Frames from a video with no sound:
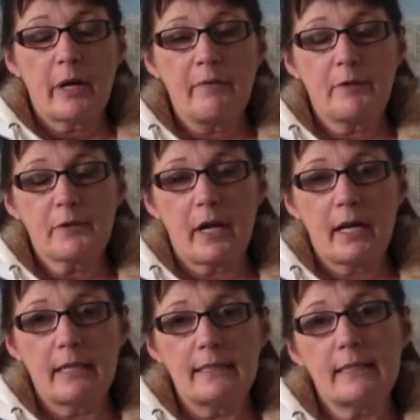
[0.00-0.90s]
Ready for
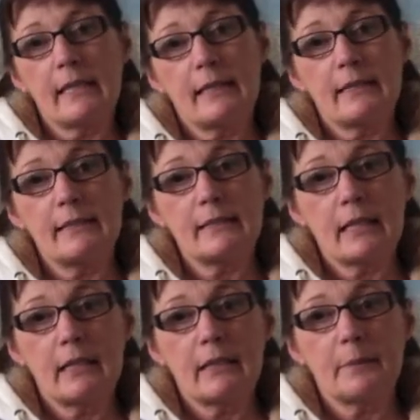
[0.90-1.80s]
Trades is
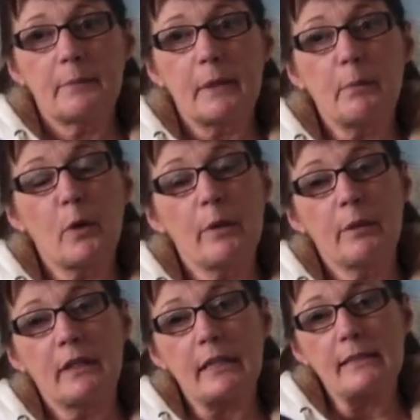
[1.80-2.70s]

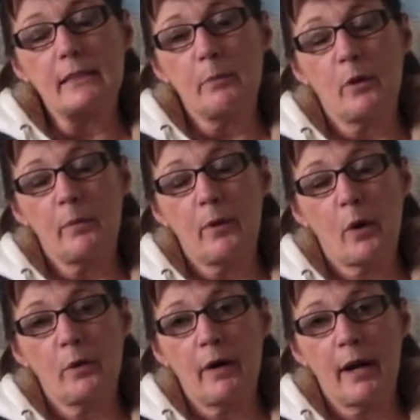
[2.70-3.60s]
employment and support
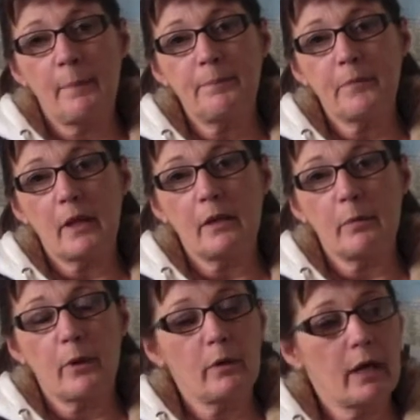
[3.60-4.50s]
program. The
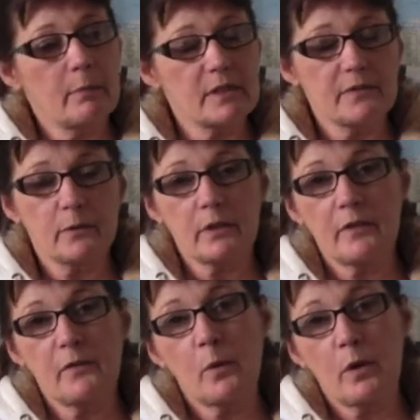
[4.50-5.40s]
program is
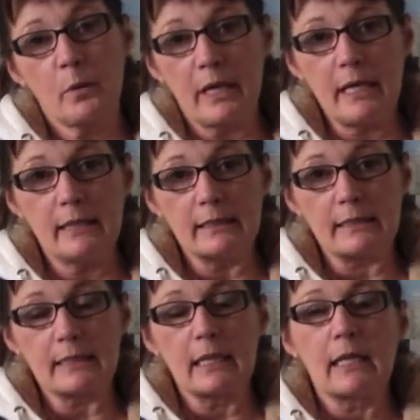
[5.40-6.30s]
44
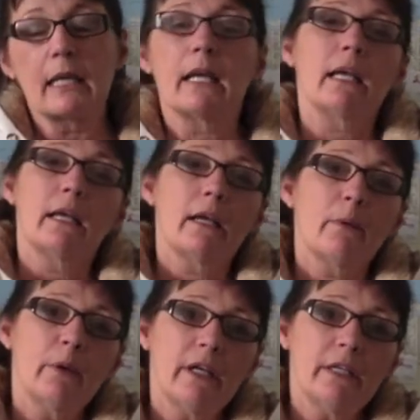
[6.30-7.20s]
weeks.
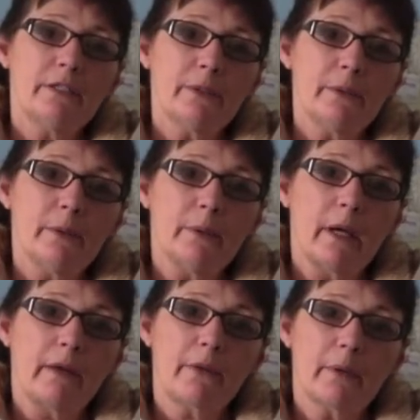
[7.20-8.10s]
We do
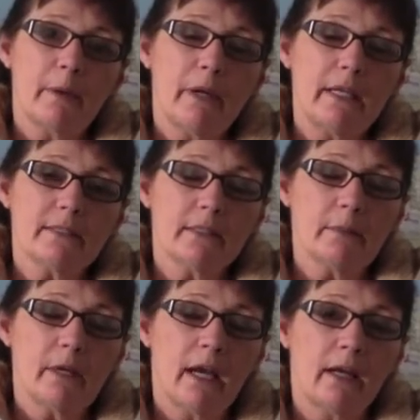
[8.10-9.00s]
3 weeks in
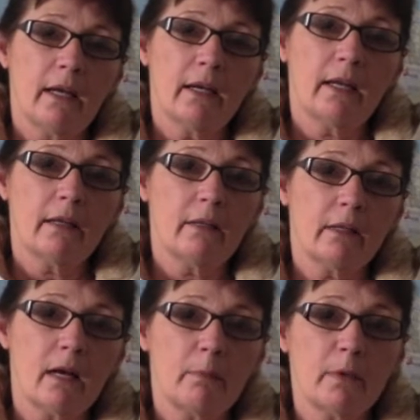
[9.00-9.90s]
the beginning at the
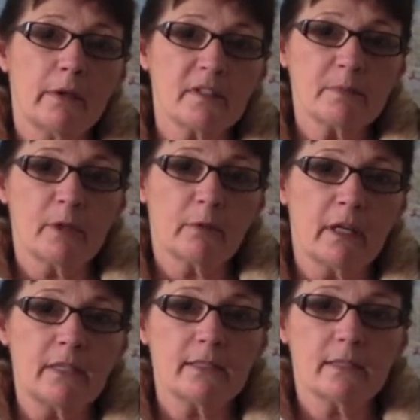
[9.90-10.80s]
Carpenters
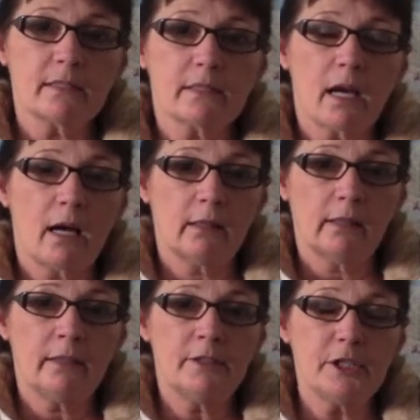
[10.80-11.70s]
Millwrights
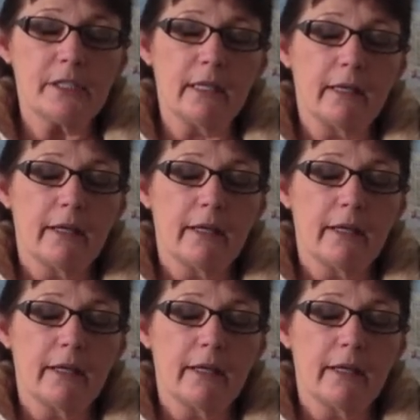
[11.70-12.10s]
College.